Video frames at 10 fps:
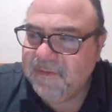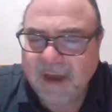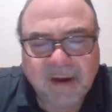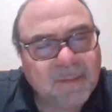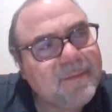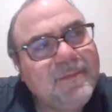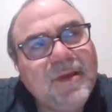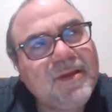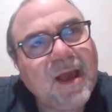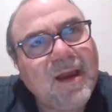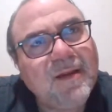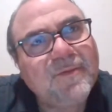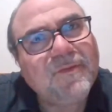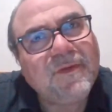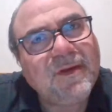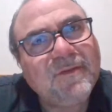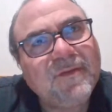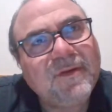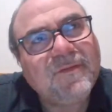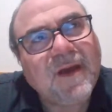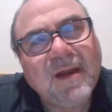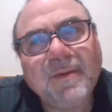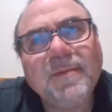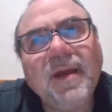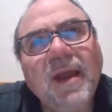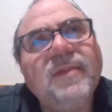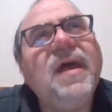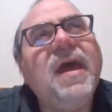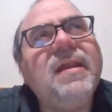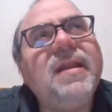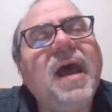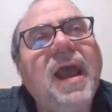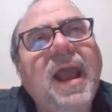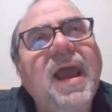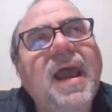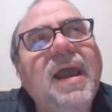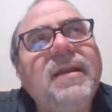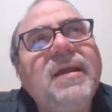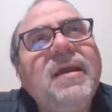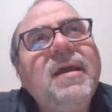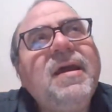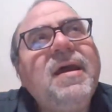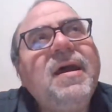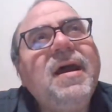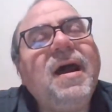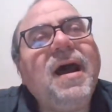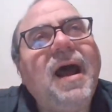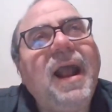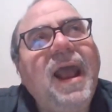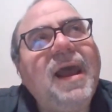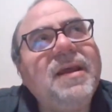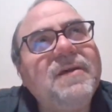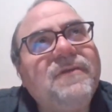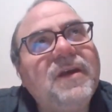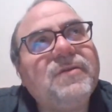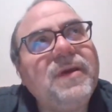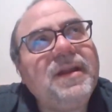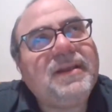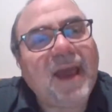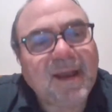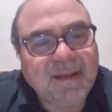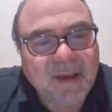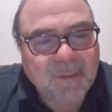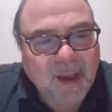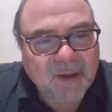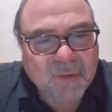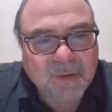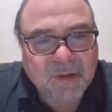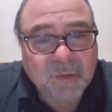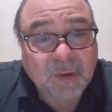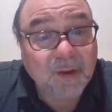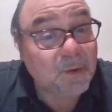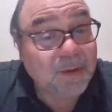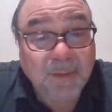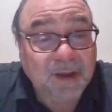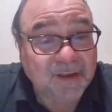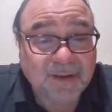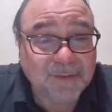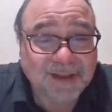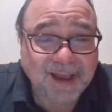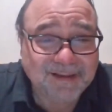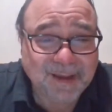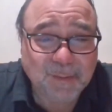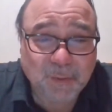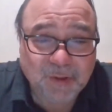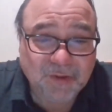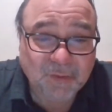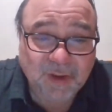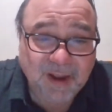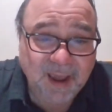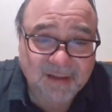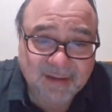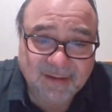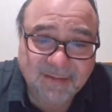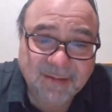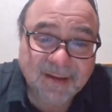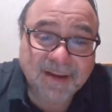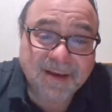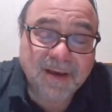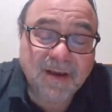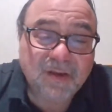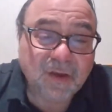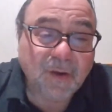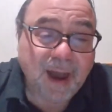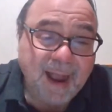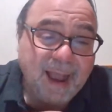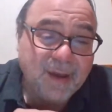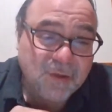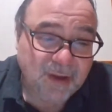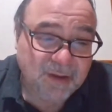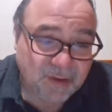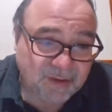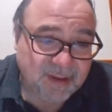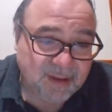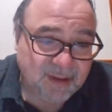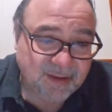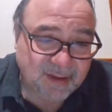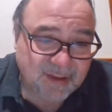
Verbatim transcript: Venom, this guy, Venom. And then I had a victory in a tag team match with Sweet, only because I was tag teaming with Sweet Hansen. So I actually took the